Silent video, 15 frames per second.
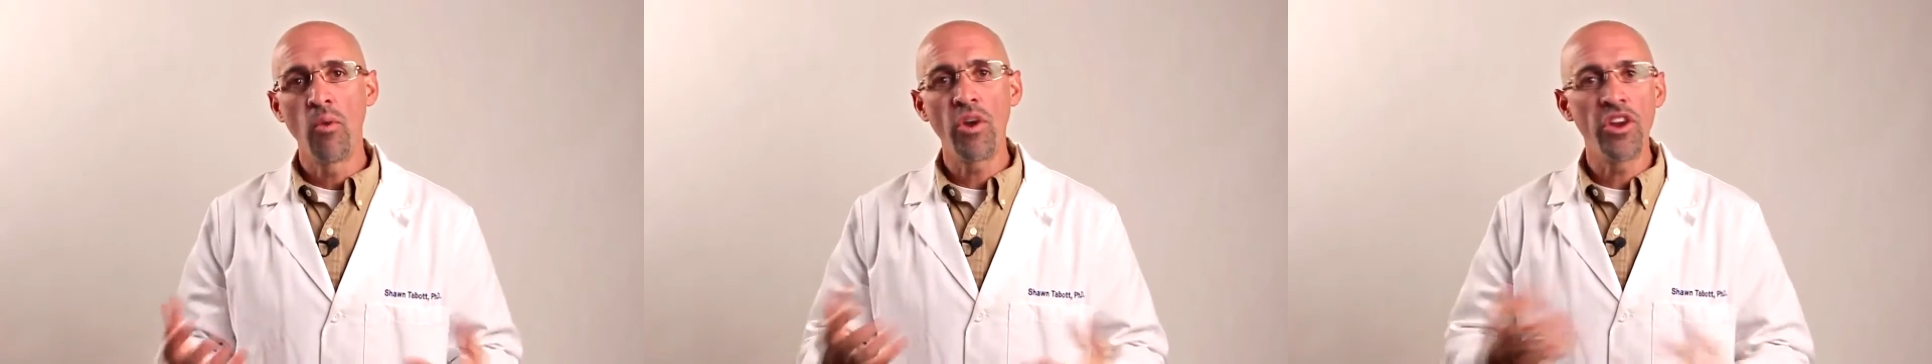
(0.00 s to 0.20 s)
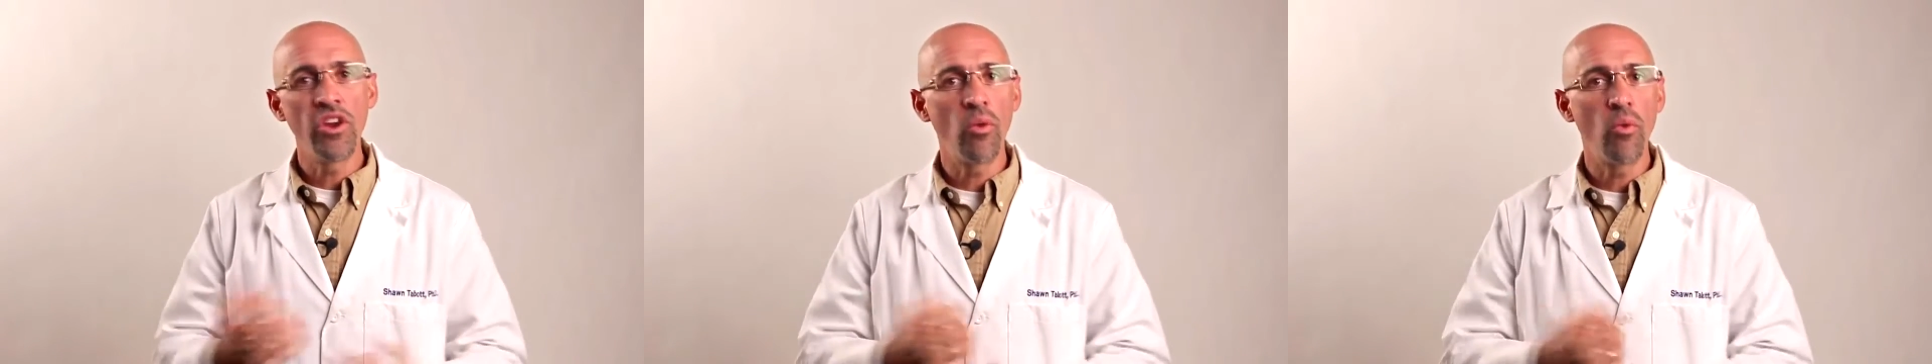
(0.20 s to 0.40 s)

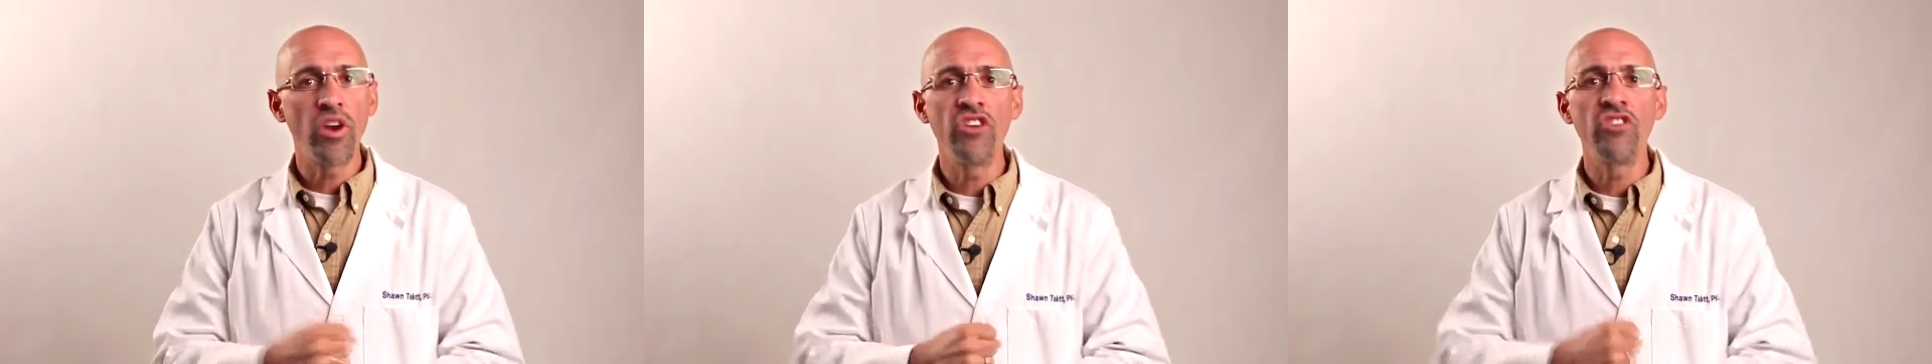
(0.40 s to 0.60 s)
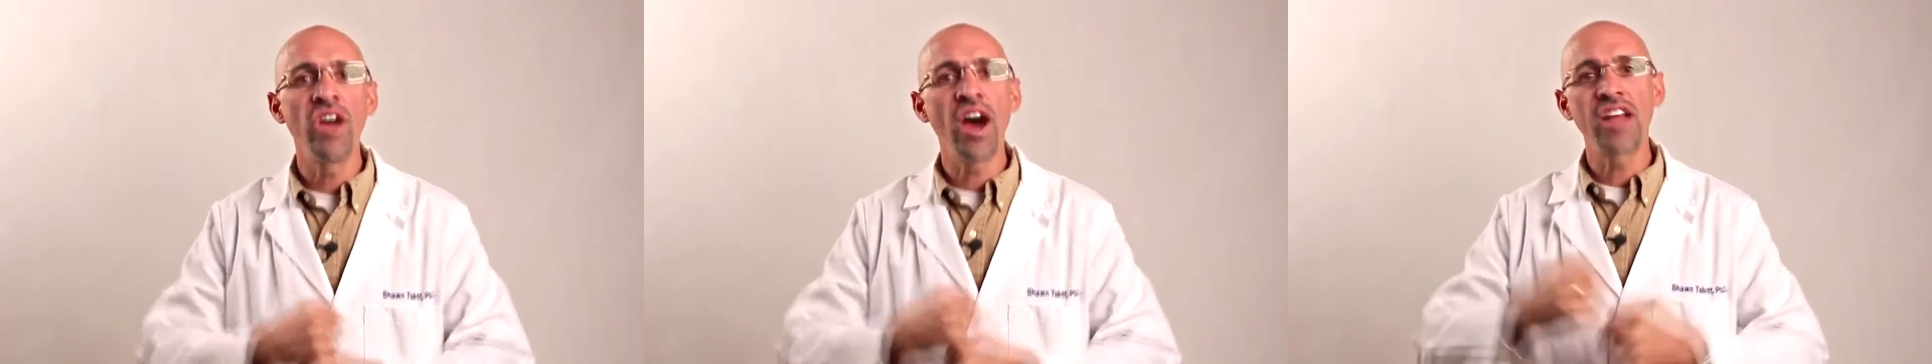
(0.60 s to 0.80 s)

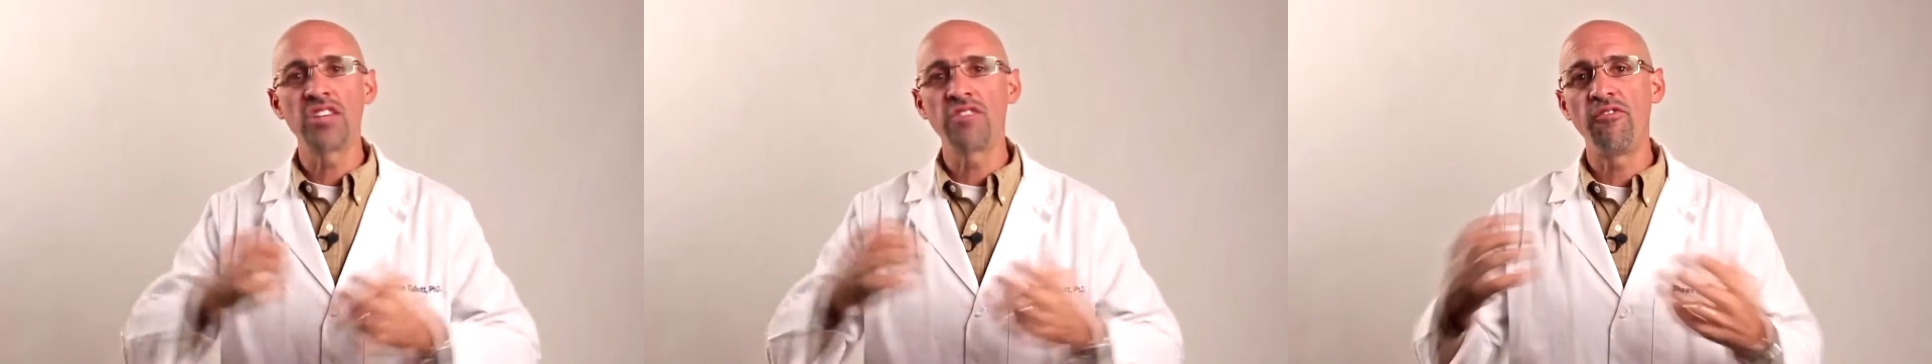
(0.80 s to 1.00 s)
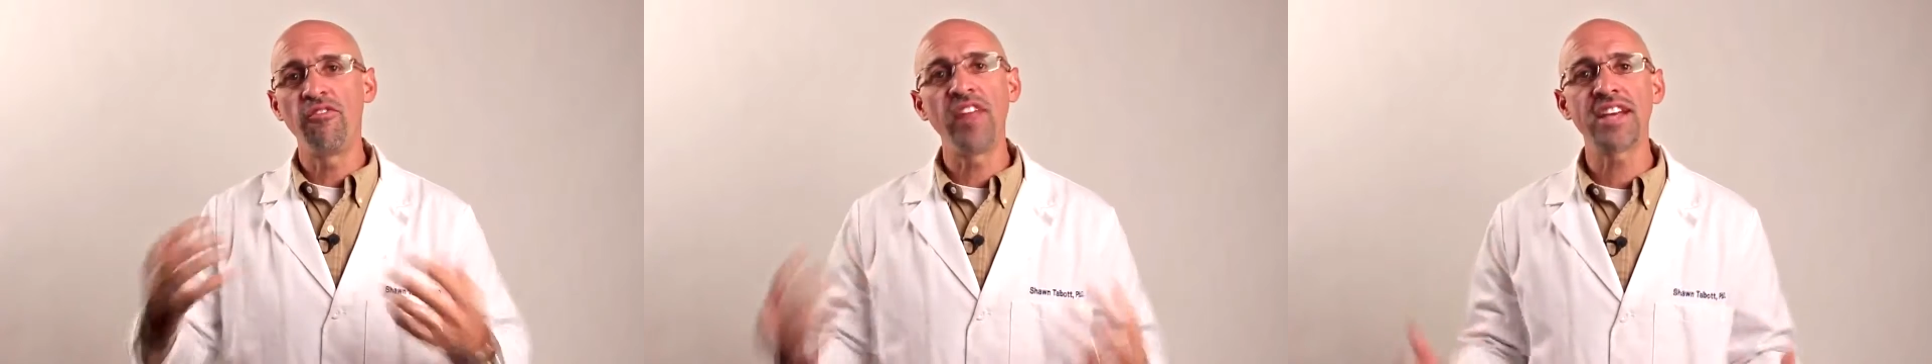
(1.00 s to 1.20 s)
where you're
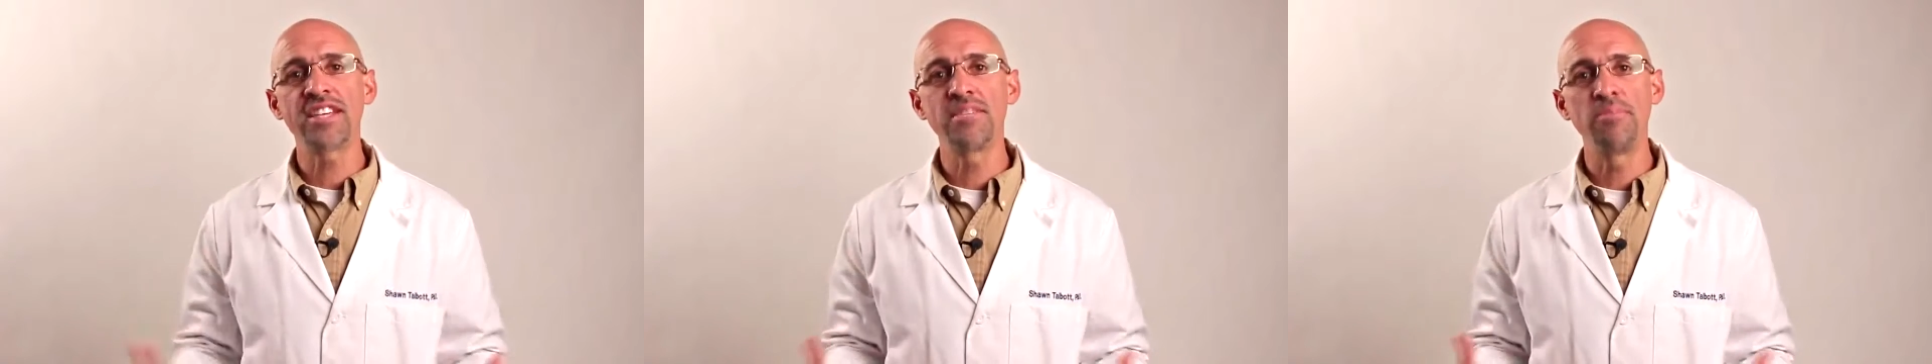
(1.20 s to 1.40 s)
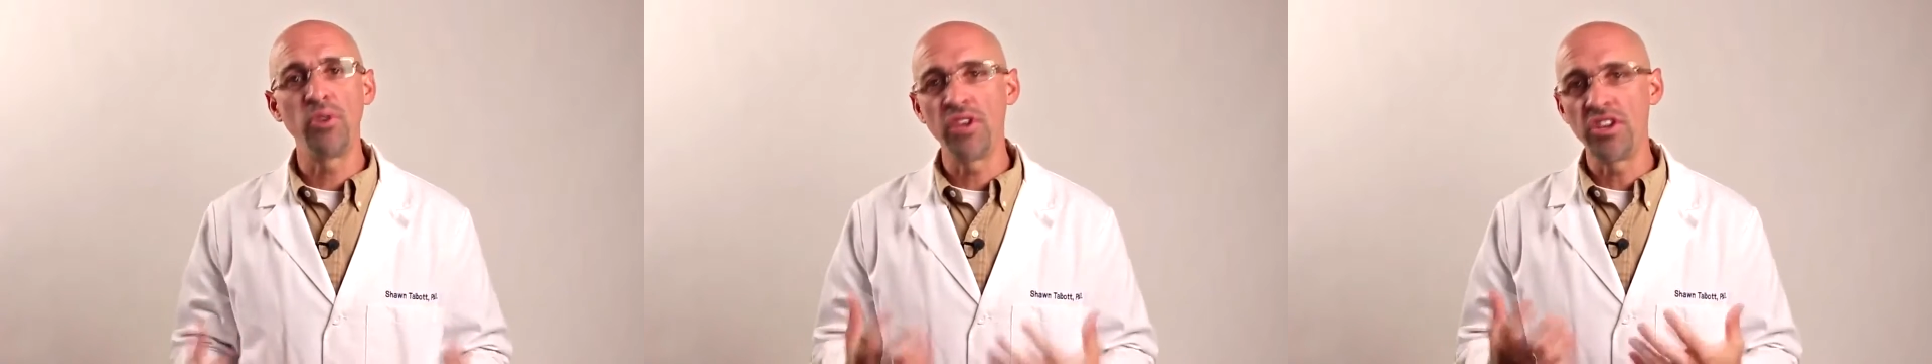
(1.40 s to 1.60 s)
not as
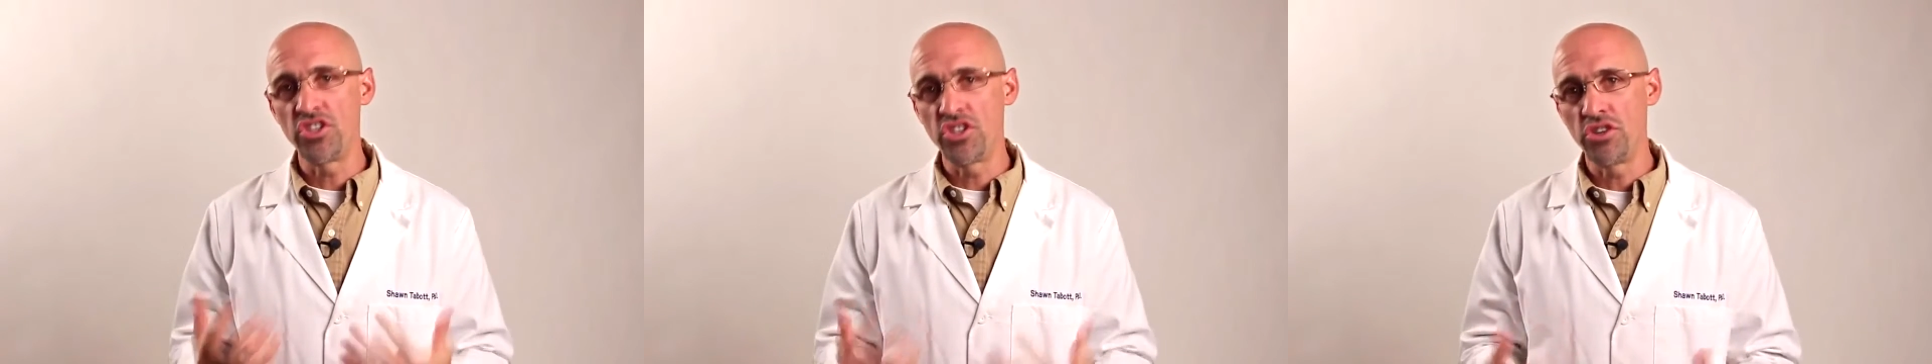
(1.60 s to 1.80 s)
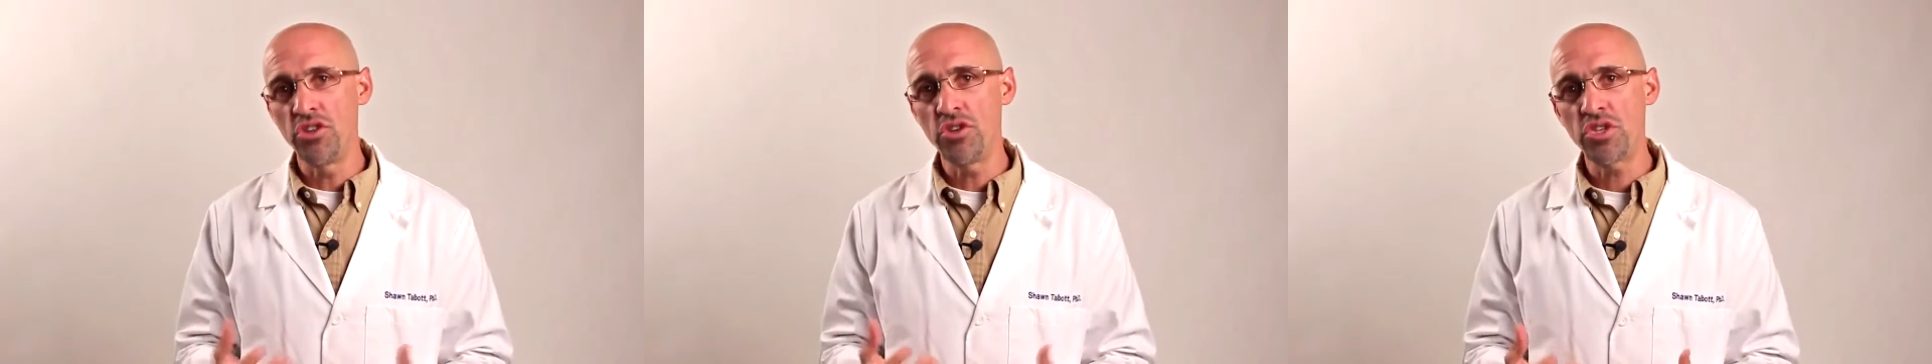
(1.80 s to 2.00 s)
flexible
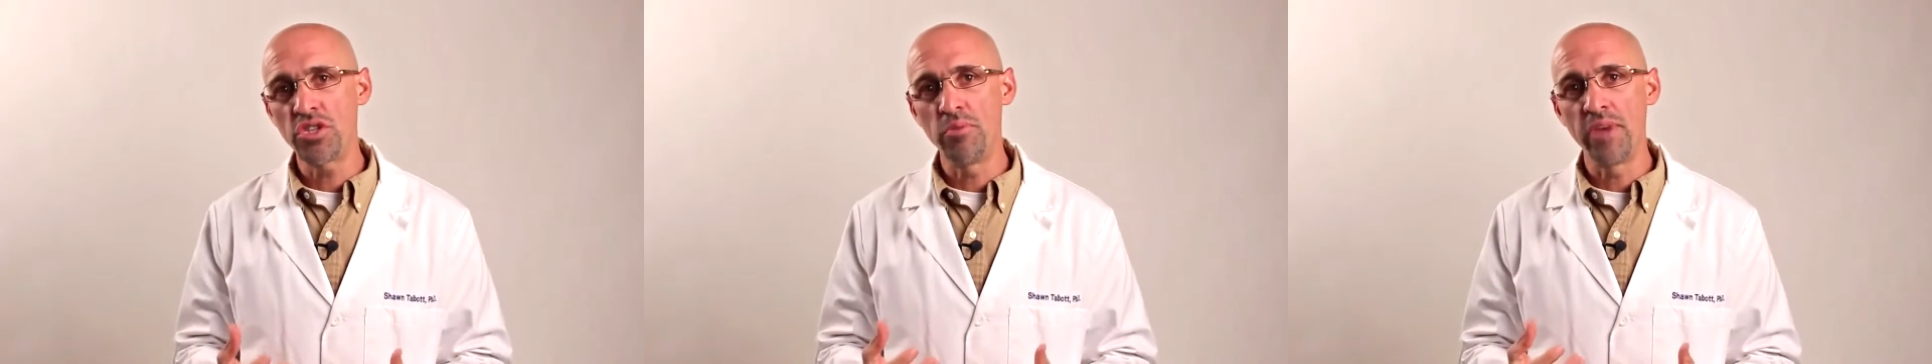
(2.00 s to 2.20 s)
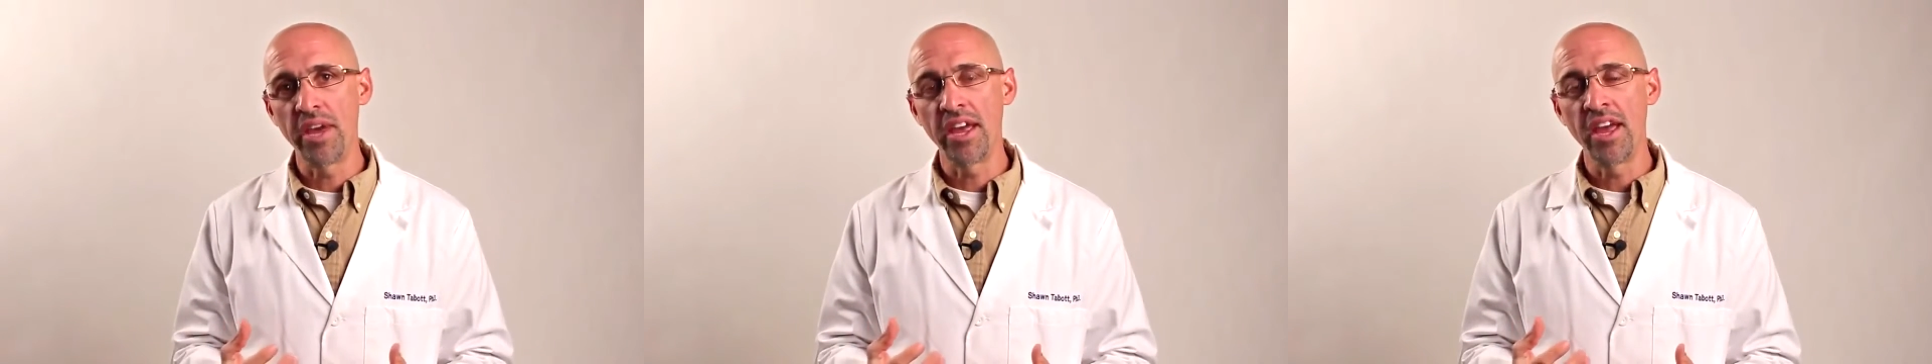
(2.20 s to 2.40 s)
as you
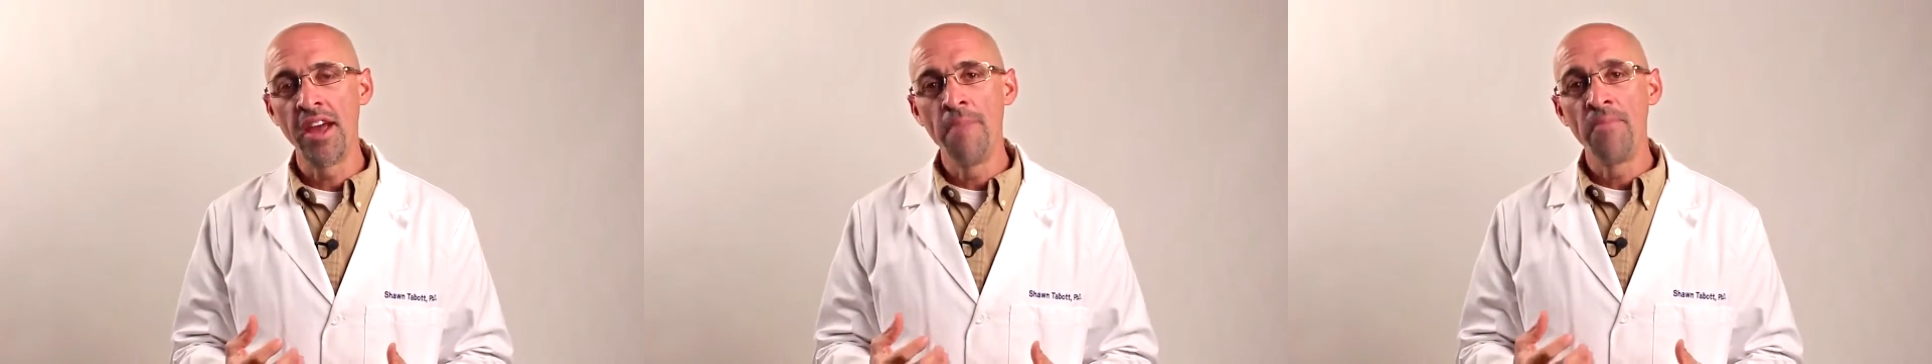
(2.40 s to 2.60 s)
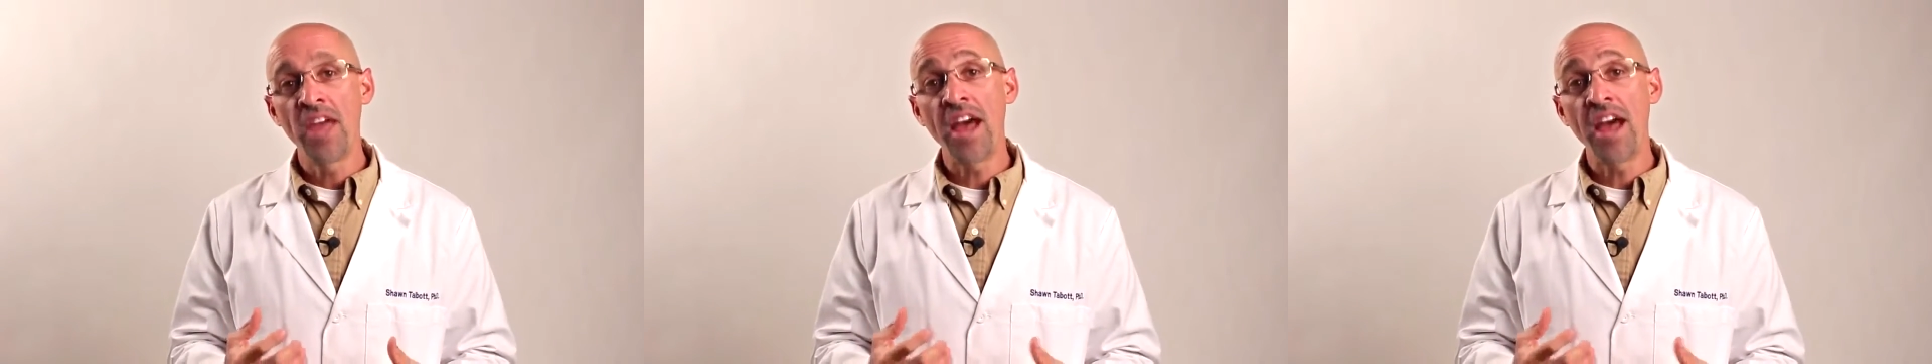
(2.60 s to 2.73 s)
used to be.